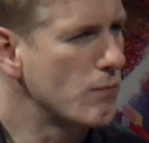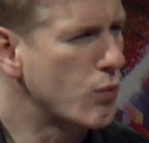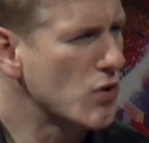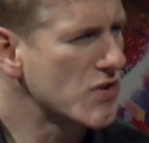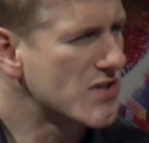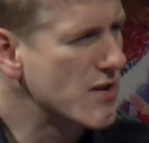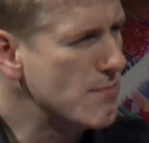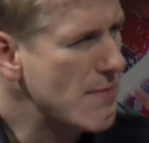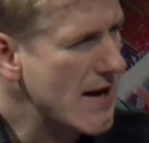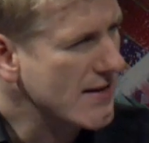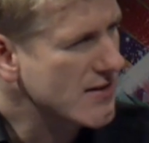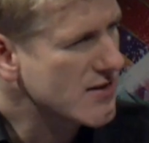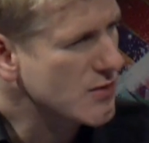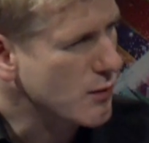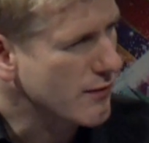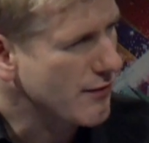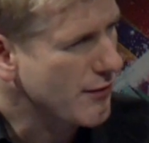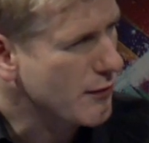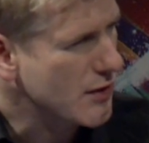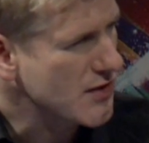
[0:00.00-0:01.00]
What's the main
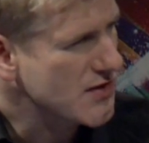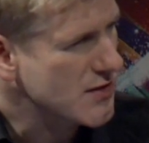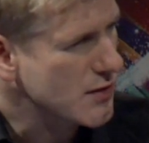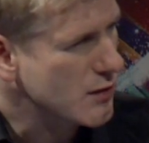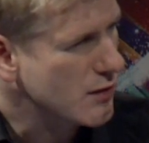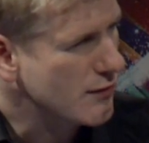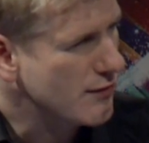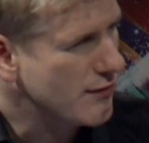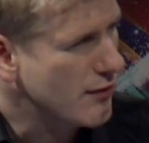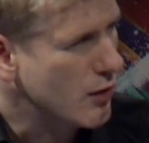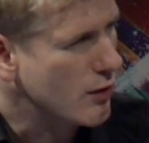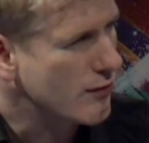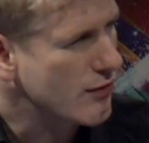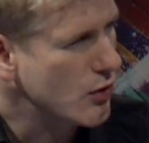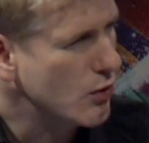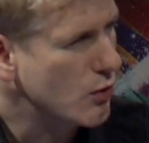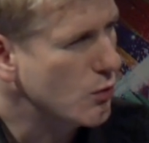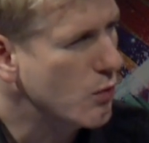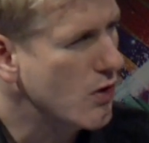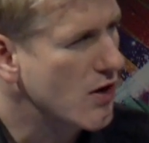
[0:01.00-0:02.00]
sort of thrust
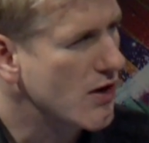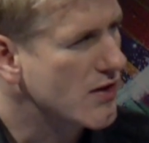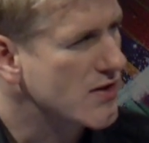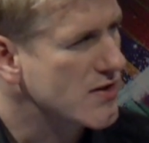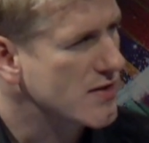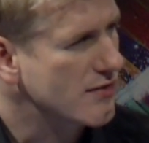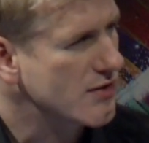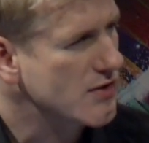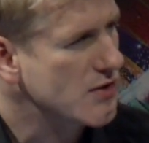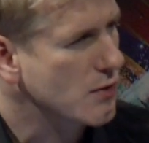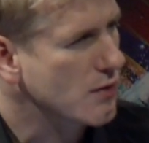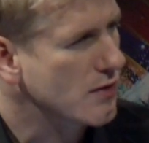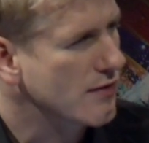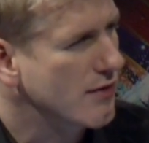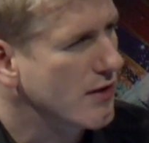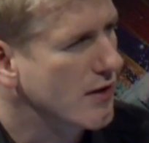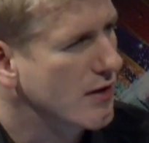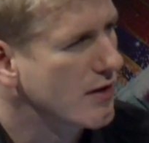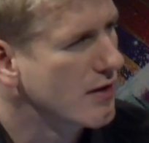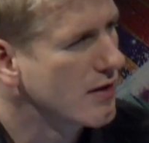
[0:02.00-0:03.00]
of your work as a
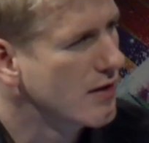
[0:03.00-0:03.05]
photographer?